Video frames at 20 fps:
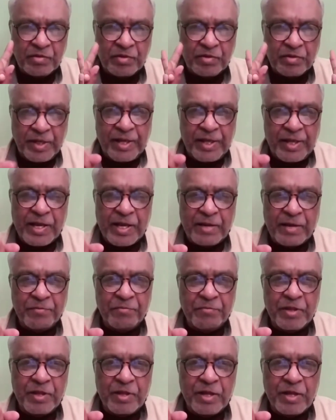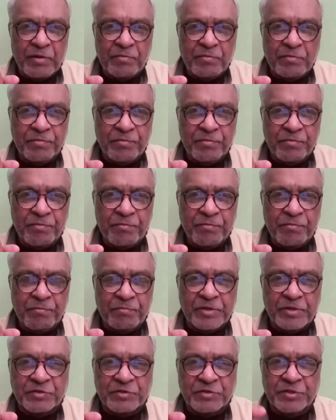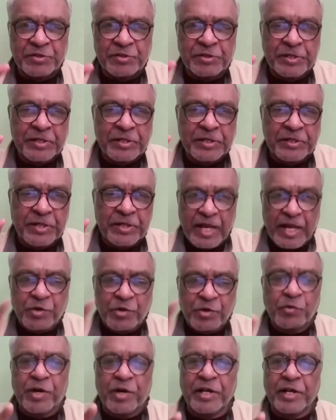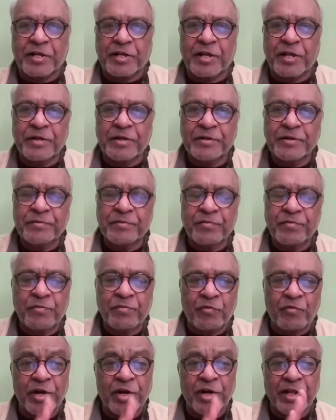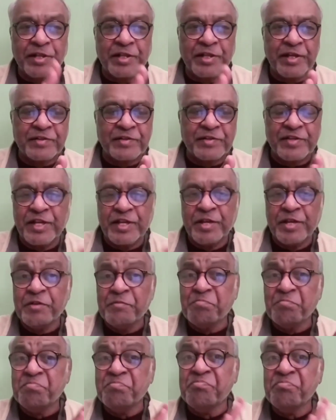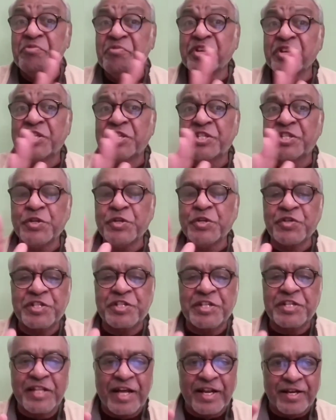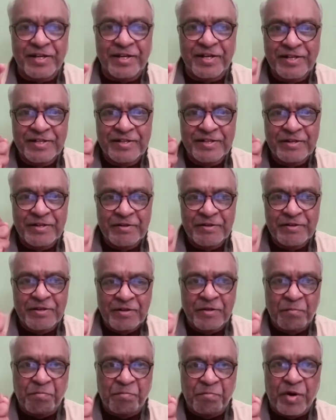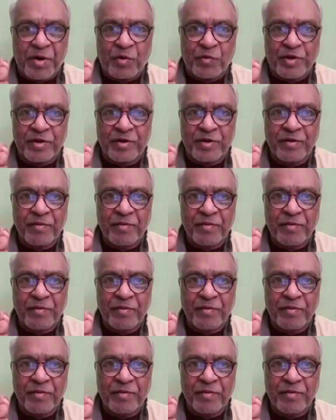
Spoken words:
He was a great orator. Only thing is he misused that power.